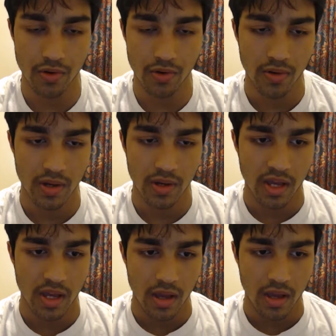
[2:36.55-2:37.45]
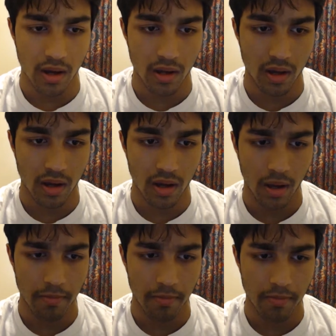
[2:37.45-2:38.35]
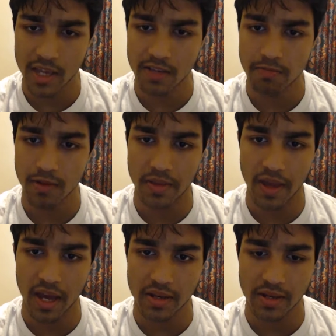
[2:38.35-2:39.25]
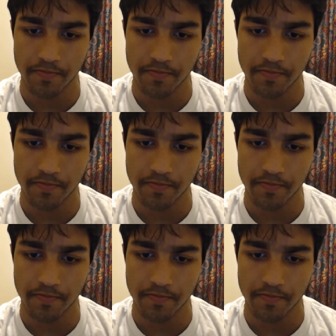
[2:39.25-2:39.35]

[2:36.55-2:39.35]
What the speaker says: to you. Let me explain that.